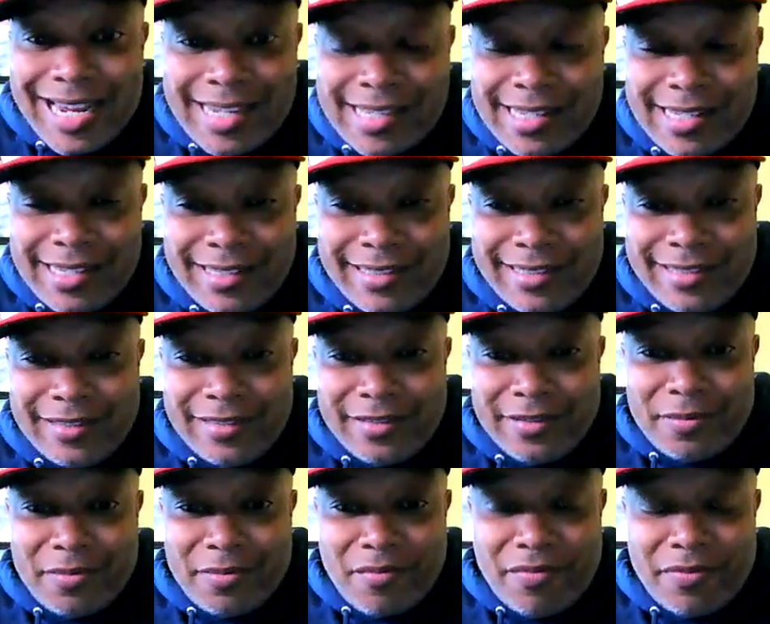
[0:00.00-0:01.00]
2 weeks.
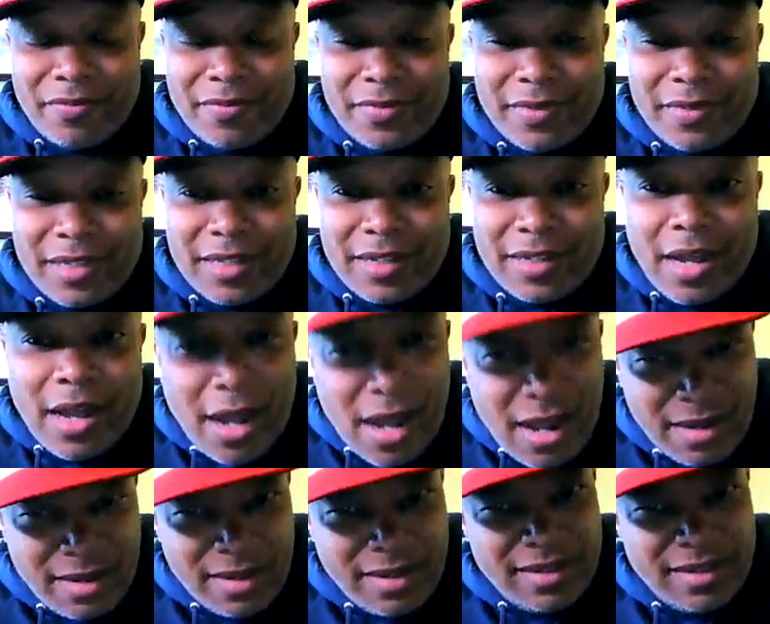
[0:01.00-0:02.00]
Huh?
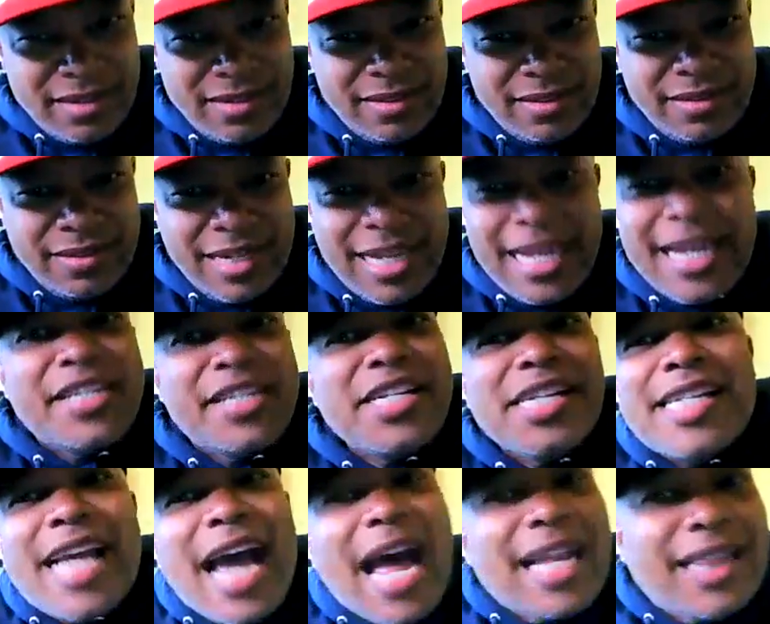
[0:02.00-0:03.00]
He had
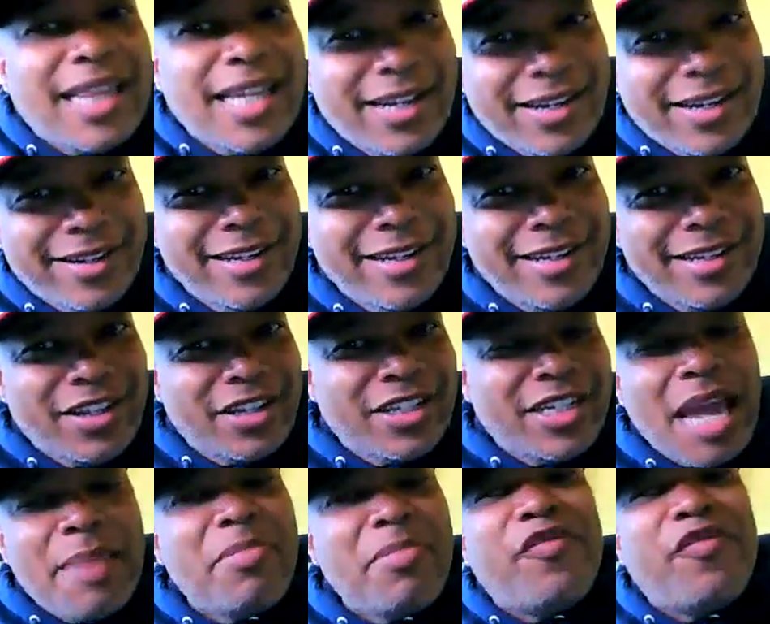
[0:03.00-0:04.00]
just got there the
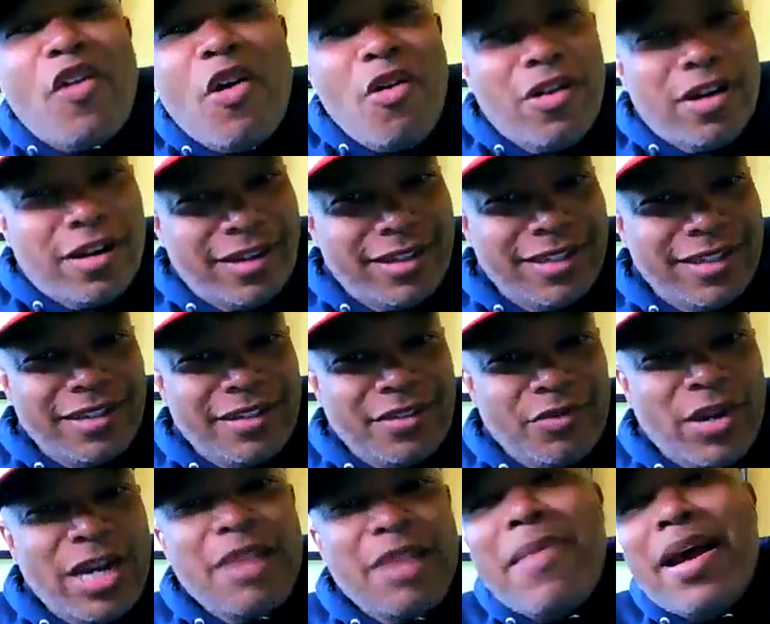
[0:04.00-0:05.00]
day before
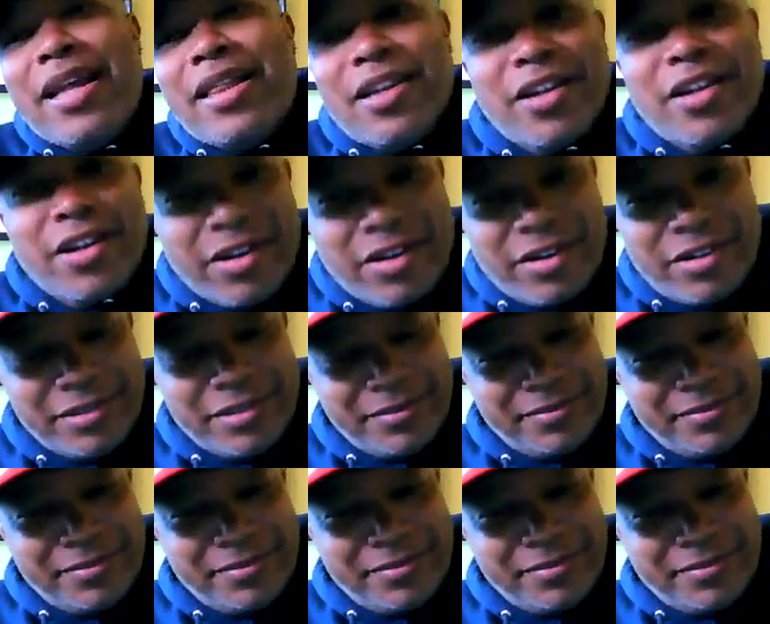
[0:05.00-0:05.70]
when he met the girl.